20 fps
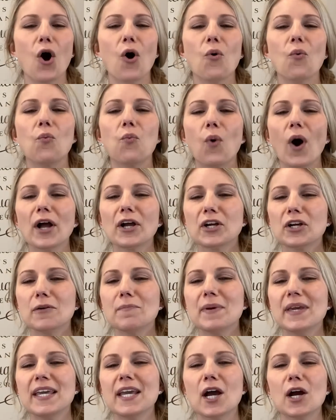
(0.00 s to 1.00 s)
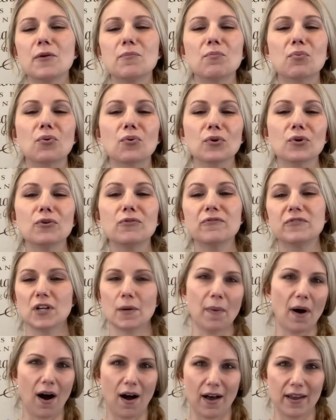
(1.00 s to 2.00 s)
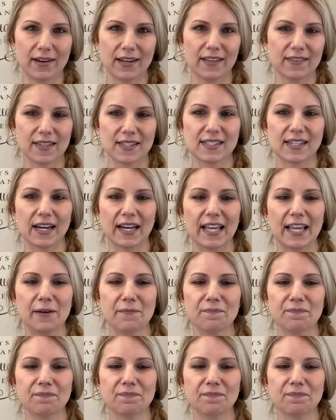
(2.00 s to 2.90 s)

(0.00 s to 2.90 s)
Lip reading: What could be improved upon in the study?